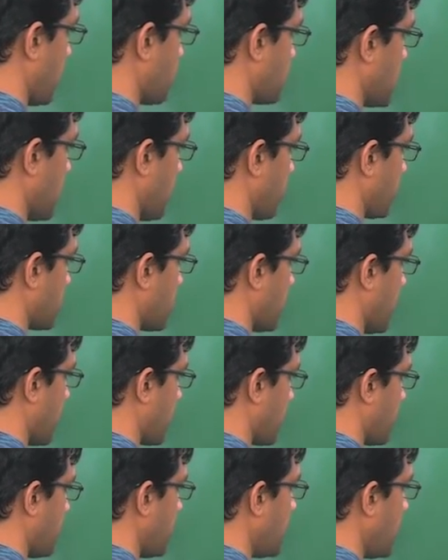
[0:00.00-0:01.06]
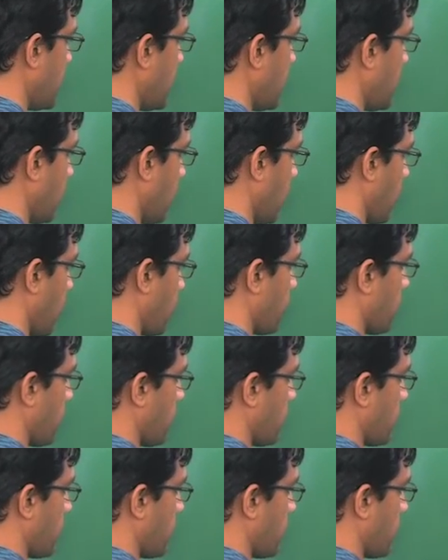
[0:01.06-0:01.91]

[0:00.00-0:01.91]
Observe that degree of